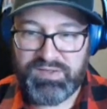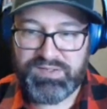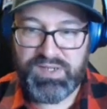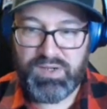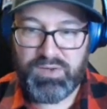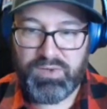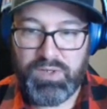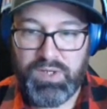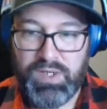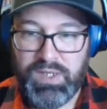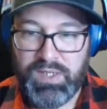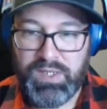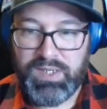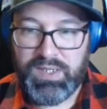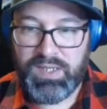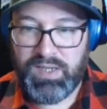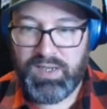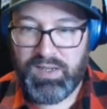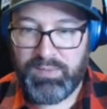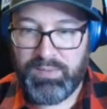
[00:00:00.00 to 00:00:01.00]
So
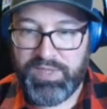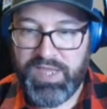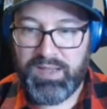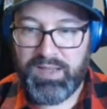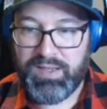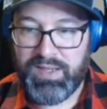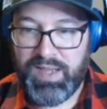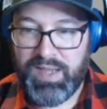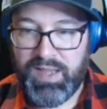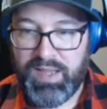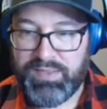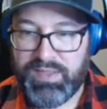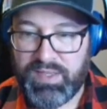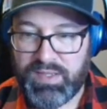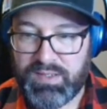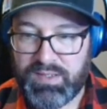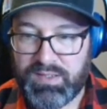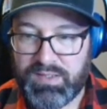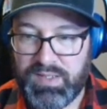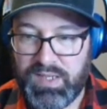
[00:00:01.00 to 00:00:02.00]
I
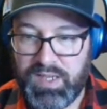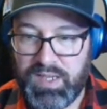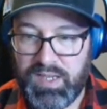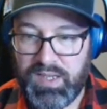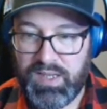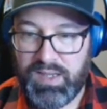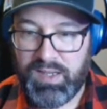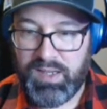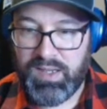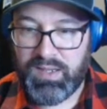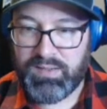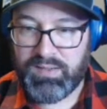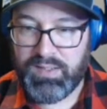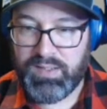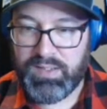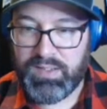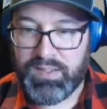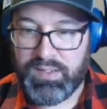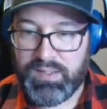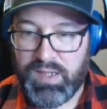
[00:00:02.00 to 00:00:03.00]
think
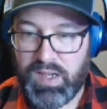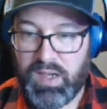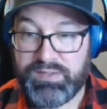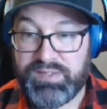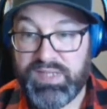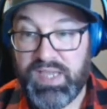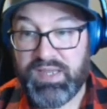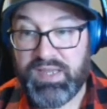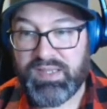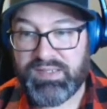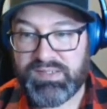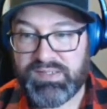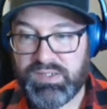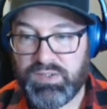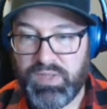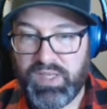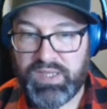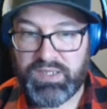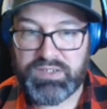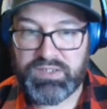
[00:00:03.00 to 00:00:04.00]
Dan asked, do
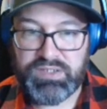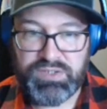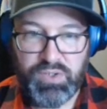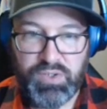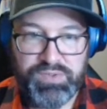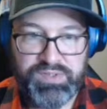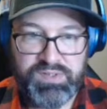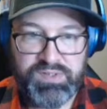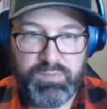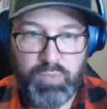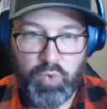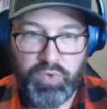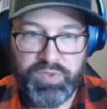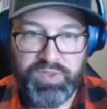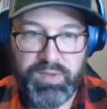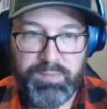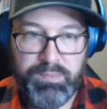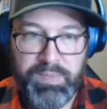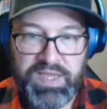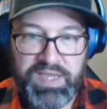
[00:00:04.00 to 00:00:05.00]
you like Schultz more
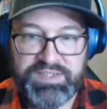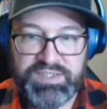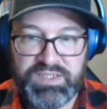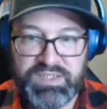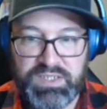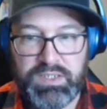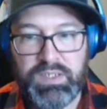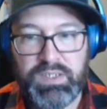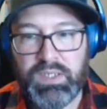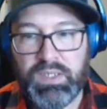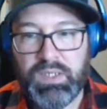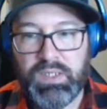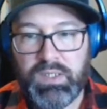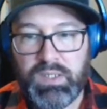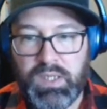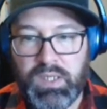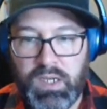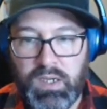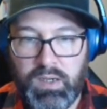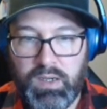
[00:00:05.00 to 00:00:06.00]
than Mechie?
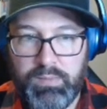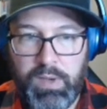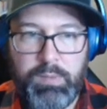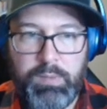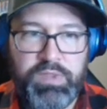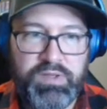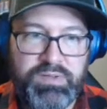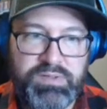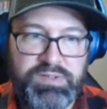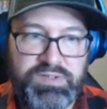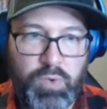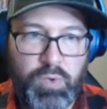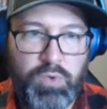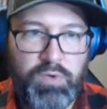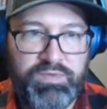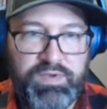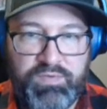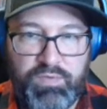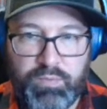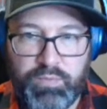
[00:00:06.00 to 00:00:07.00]
I mean, they're sort
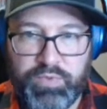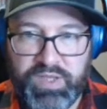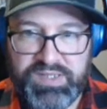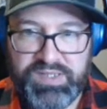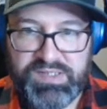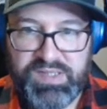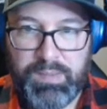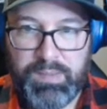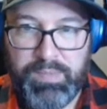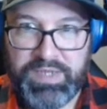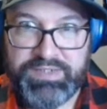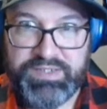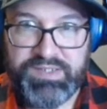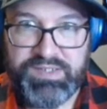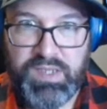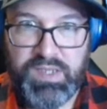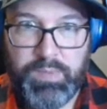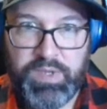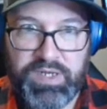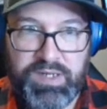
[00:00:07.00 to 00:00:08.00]
of different plays in that Mechie's
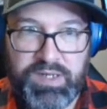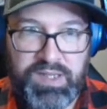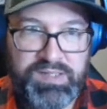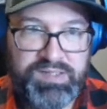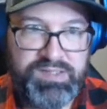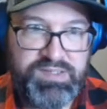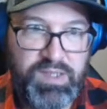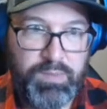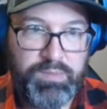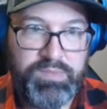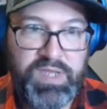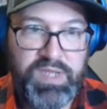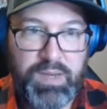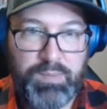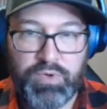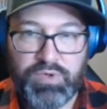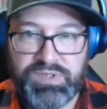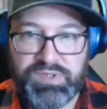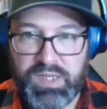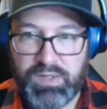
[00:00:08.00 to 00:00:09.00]
coming in at sub
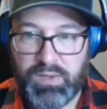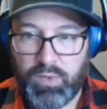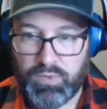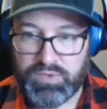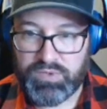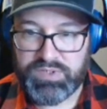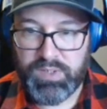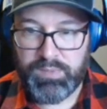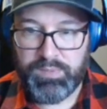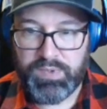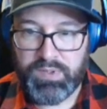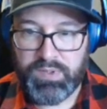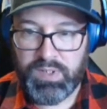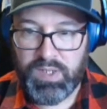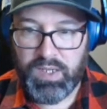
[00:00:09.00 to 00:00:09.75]
10% ownership.